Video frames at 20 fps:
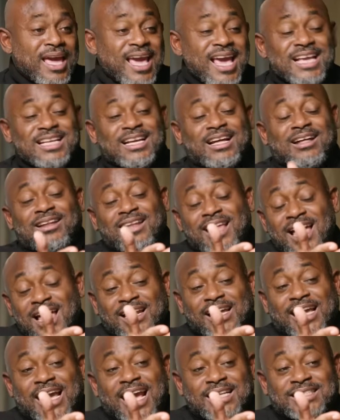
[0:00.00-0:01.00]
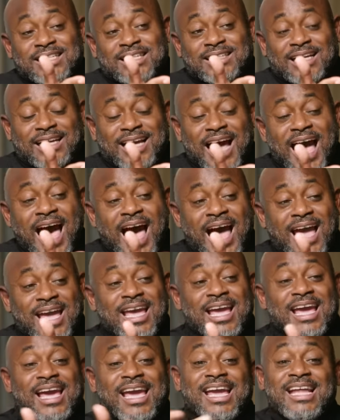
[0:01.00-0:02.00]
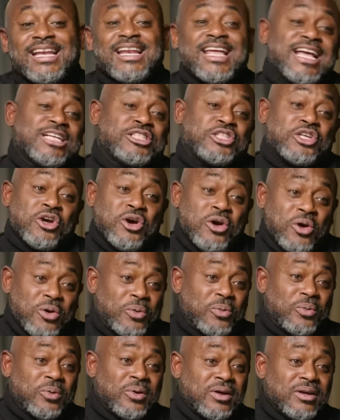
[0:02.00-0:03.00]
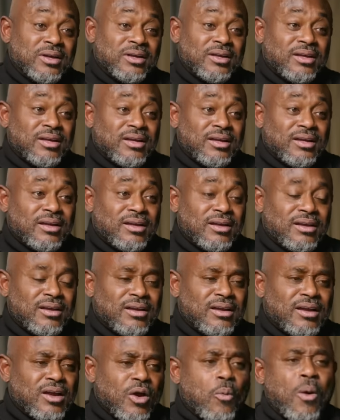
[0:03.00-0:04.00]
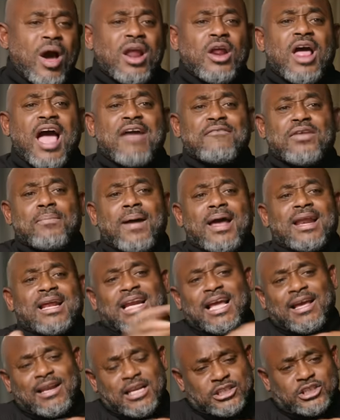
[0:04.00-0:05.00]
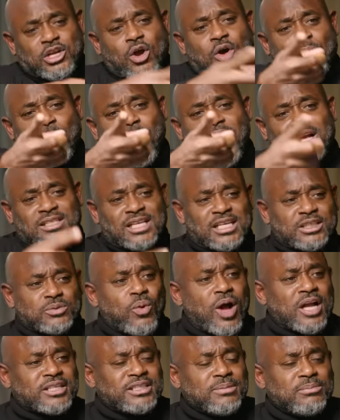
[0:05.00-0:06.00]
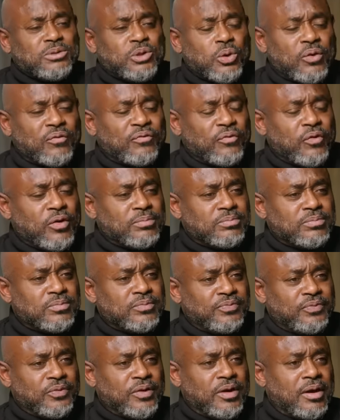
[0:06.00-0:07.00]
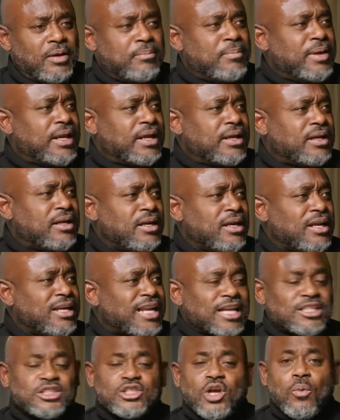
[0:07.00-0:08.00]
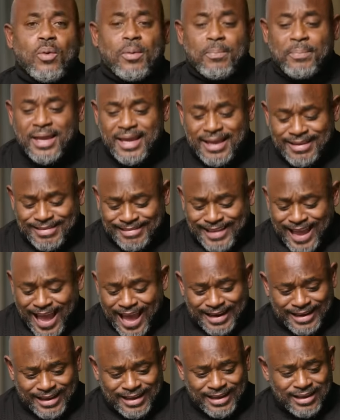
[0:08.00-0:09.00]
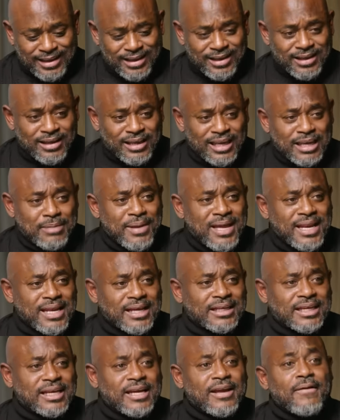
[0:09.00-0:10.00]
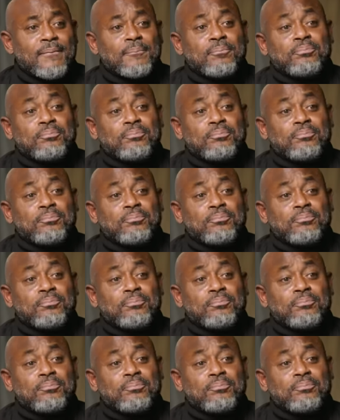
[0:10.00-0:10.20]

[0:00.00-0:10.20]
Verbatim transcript: He clearly isn't the guy. He needs you. Why don't everybody leave the show and watch, let's watch him do it for, for a minute. That show would be dead immediately.